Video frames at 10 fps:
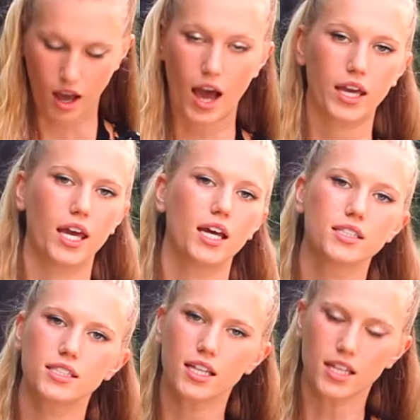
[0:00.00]
I can't
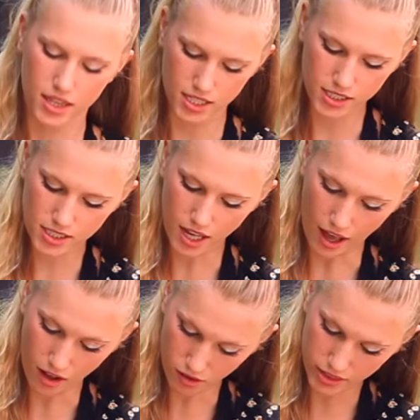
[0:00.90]
say that this is a
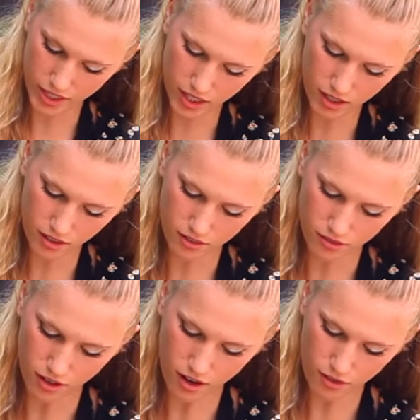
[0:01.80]
healthy
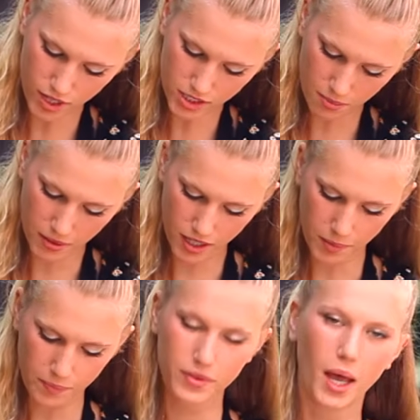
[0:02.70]
recipe,
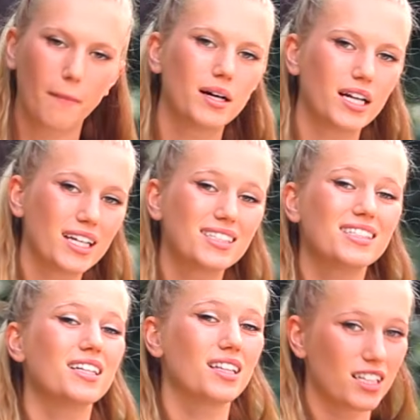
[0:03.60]
but it is a
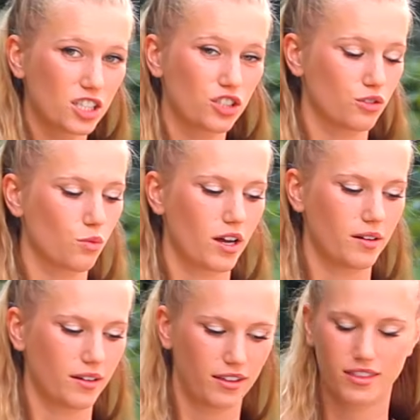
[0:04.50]
delicious one,
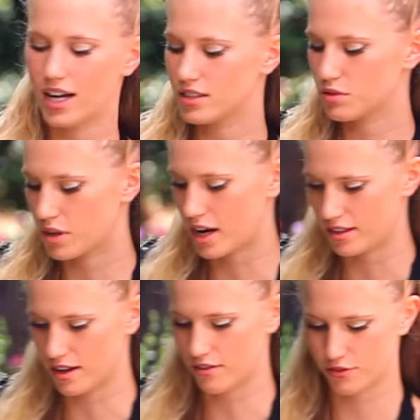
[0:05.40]
and that's what I
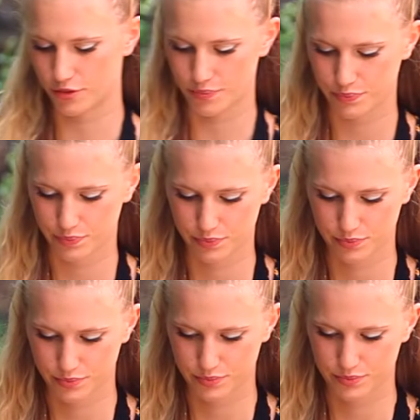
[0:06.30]

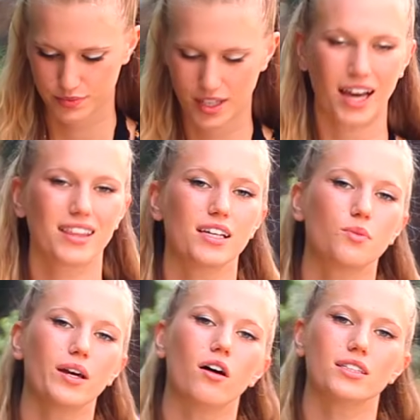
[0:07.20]
love. I think
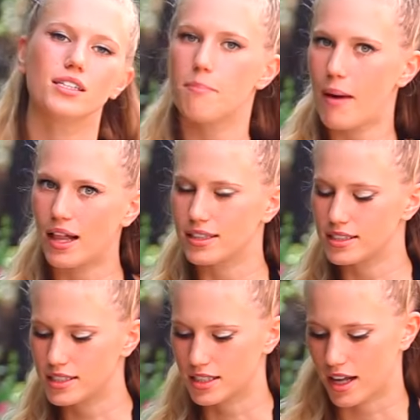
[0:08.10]
we all need a
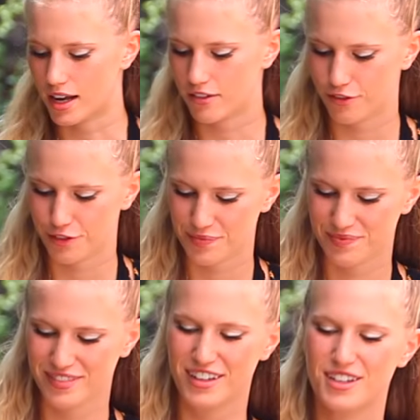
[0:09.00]
balance in life.
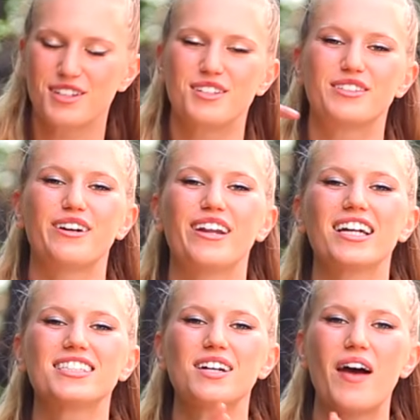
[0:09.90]
So
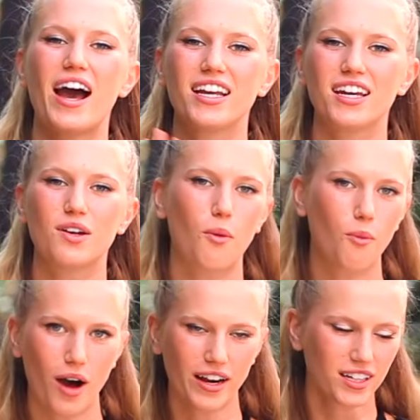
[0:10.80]
next I'm adding in
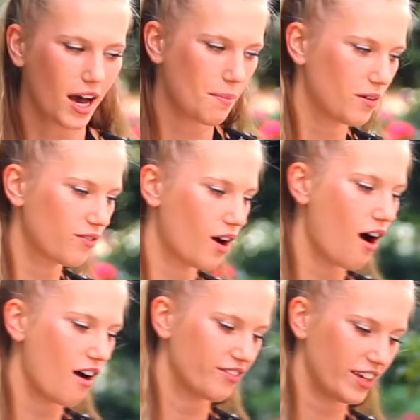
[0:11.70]
1 cup of
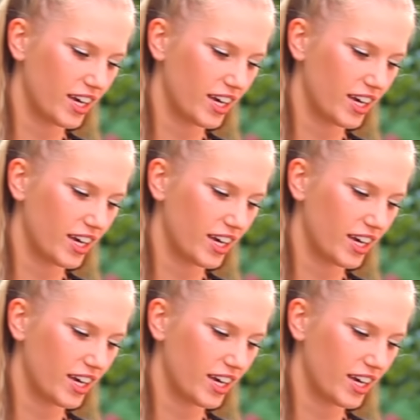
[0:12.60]
coffee.